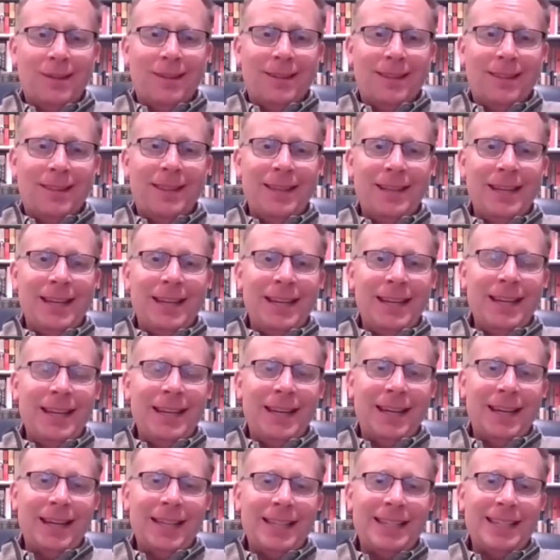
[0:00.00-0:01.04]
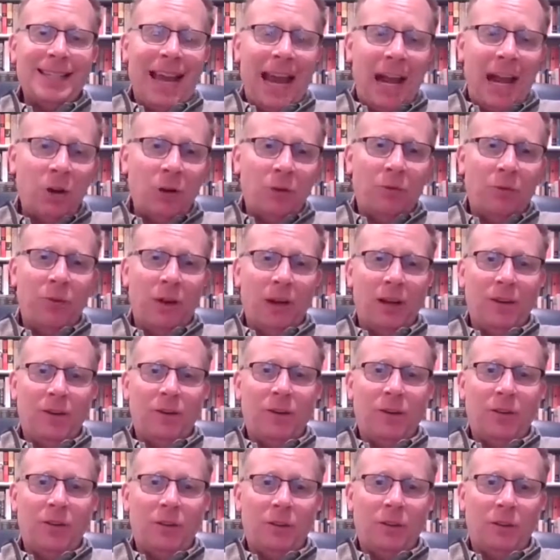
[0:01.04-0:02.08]
the
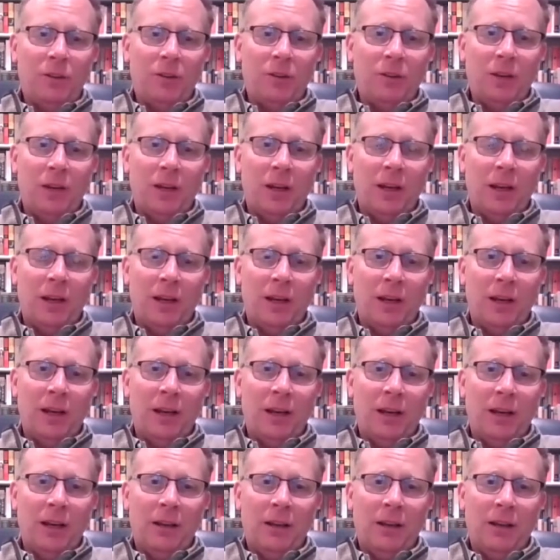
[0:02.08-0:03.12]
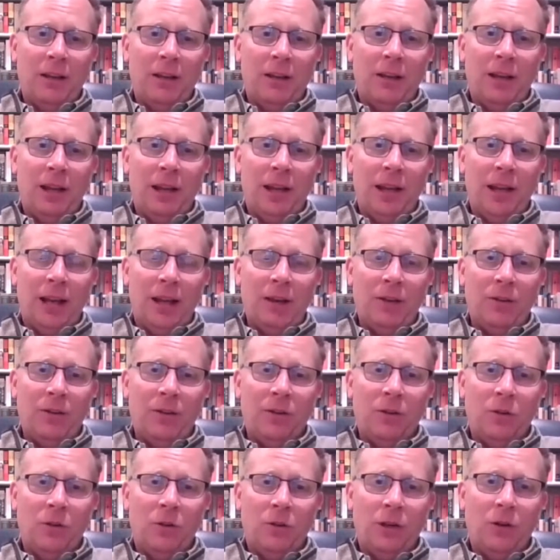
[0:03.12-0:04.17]
sacrifices that
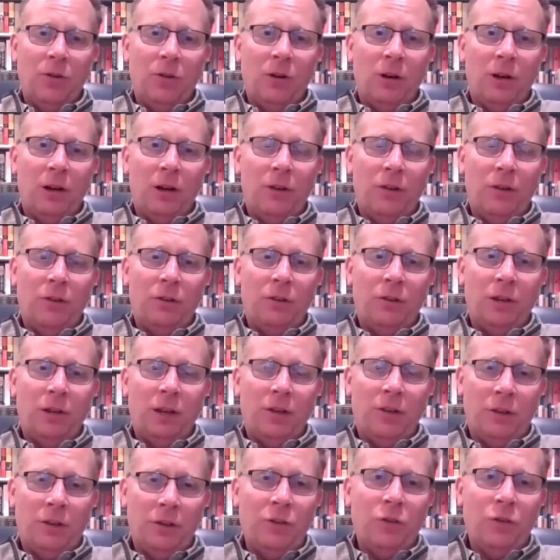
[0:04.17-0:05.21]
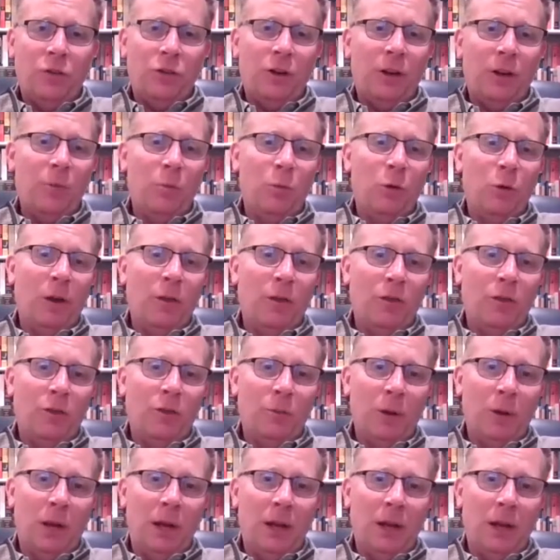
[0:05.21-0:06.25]
Holy Cross Sisters and
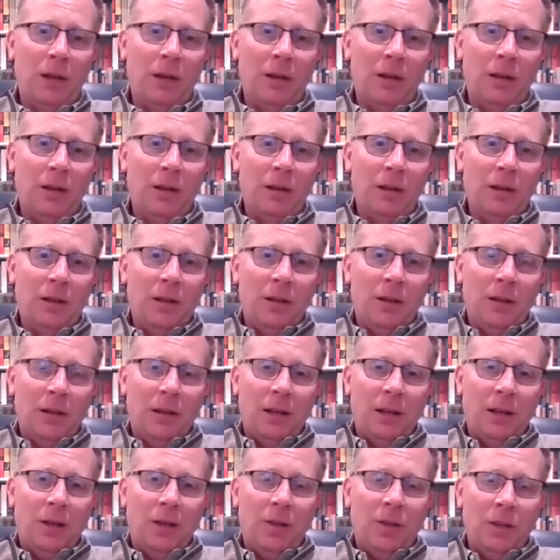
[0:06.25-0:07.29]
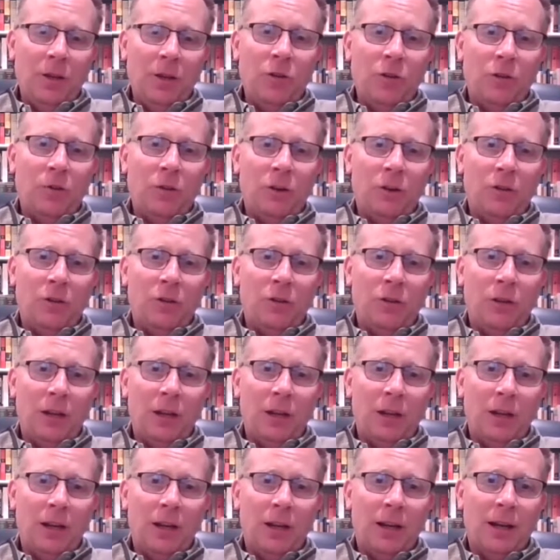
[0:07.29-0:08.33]
Brothers made in the
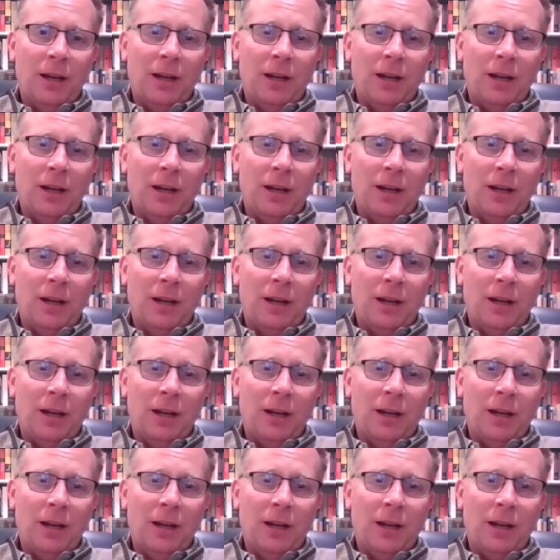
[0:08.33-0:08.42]
university,